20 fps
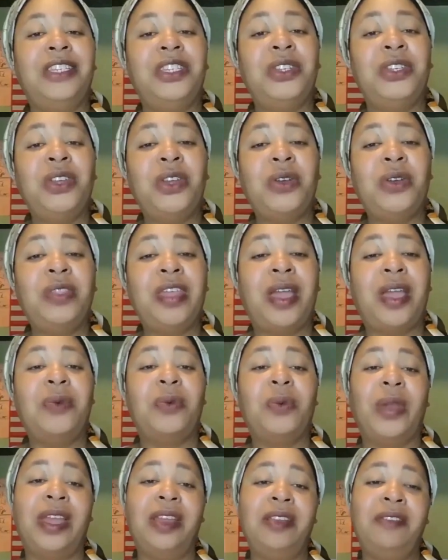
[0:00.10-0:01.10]
you know that
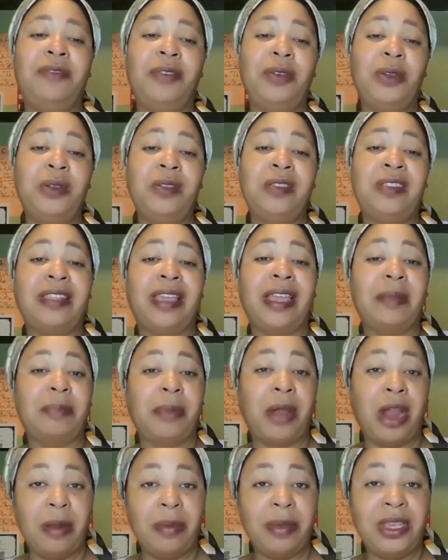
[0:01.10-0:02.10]
red foods like
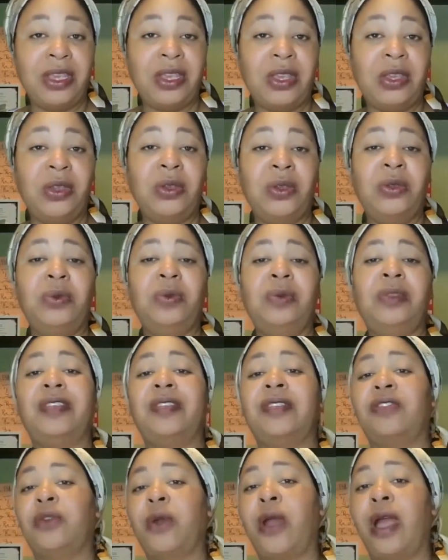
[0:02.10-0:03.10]
barbecue,
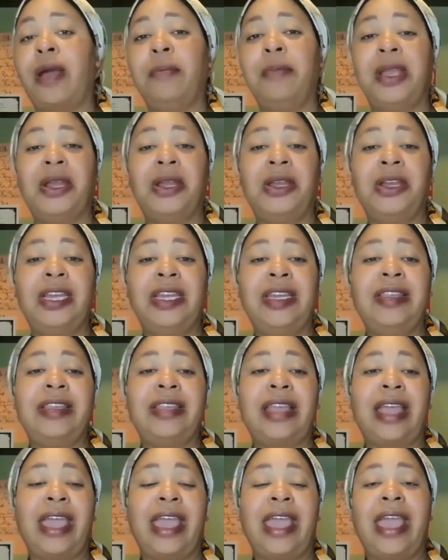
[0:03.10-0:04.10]

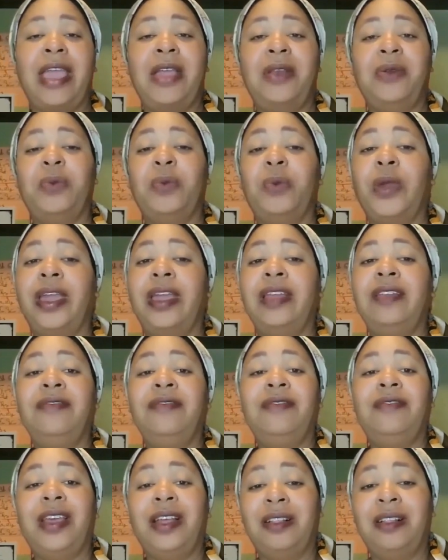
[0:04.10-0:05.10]
strawberries, and
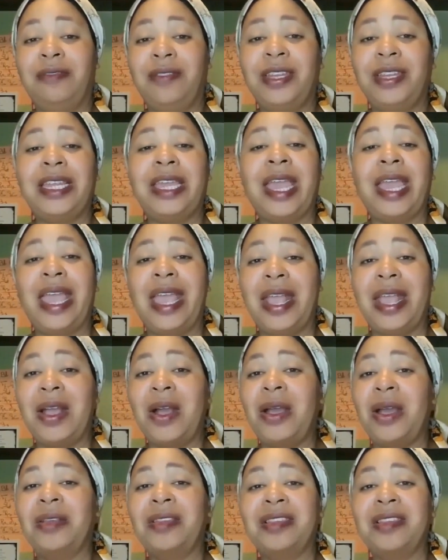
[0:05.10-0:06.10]
red velvet cake
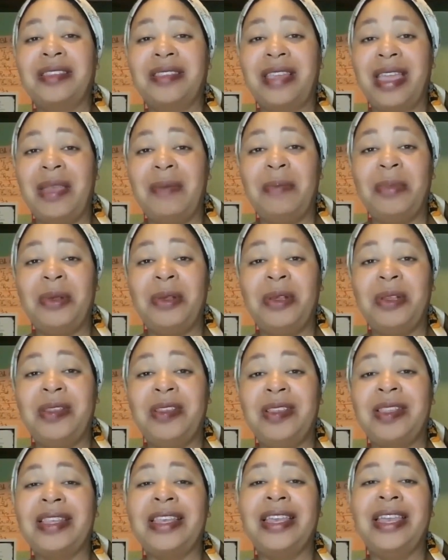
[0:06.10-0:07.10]
are
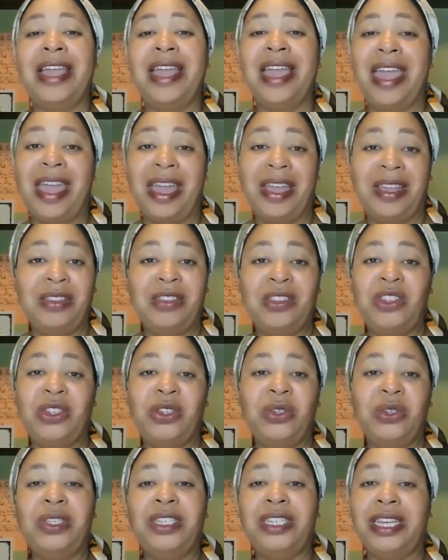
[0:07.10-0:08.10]
staples at
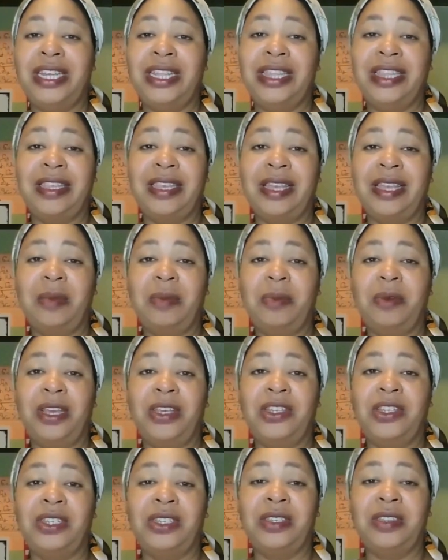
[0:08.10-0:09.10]
Juneteenth
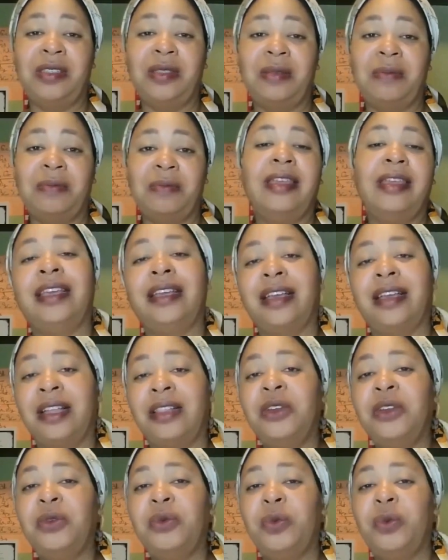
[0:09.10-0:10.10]
celebrations? The
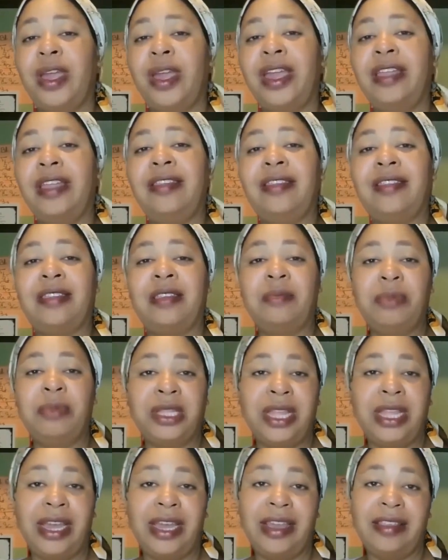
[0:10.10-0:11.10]
color red
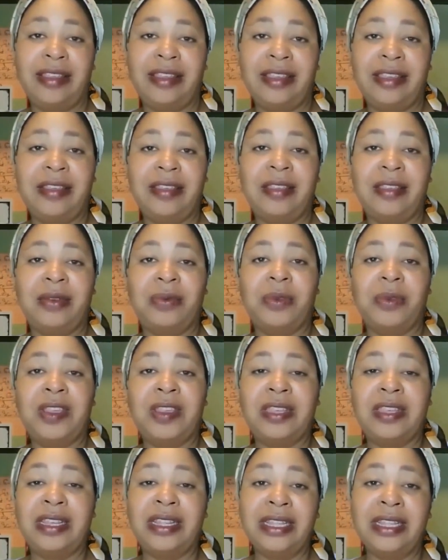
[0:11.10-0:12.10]
symbolizes the
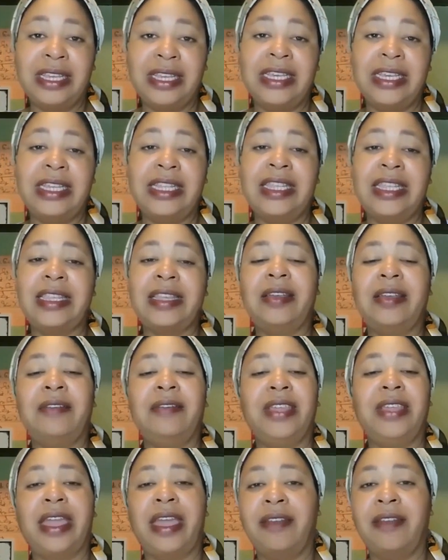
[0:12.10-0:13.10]
resilience
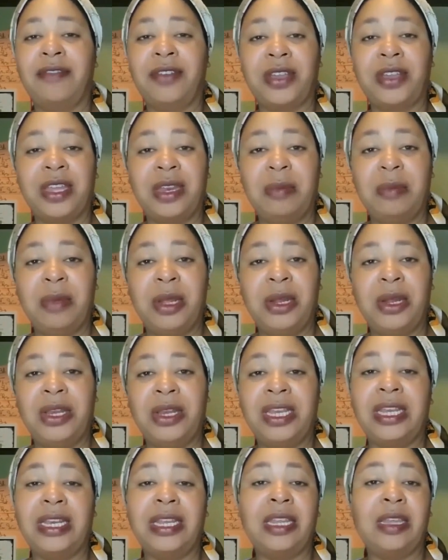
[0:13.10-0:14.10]
of the African
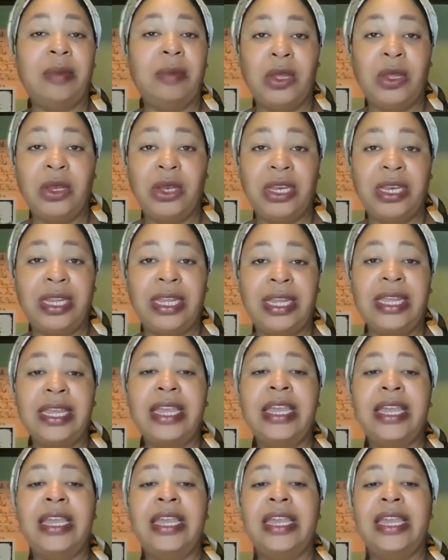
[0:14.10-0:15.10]
American community
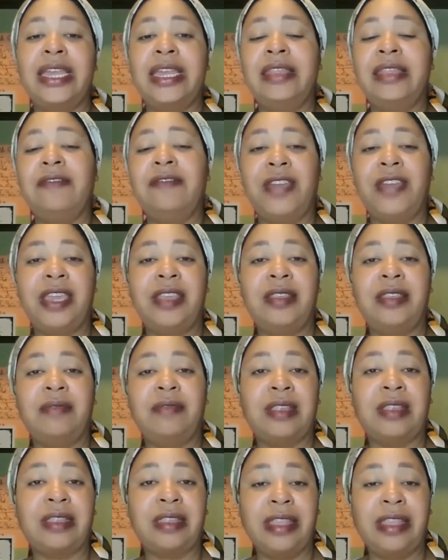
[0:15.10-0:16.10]
in the face
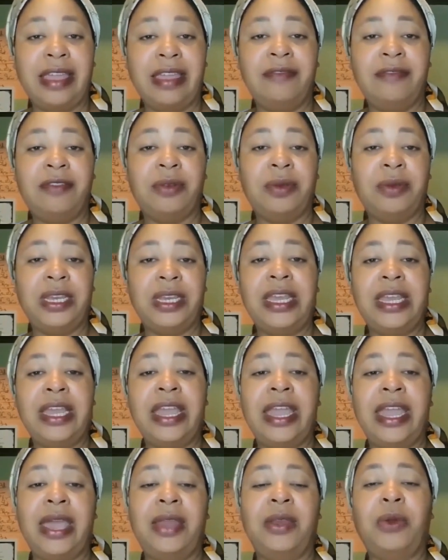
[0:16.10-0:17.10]
of slavery
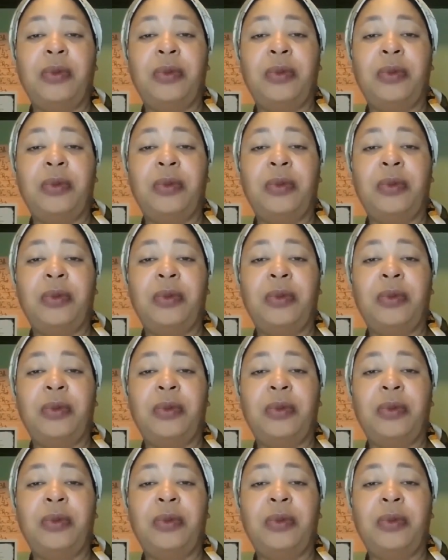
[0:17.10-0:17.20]
and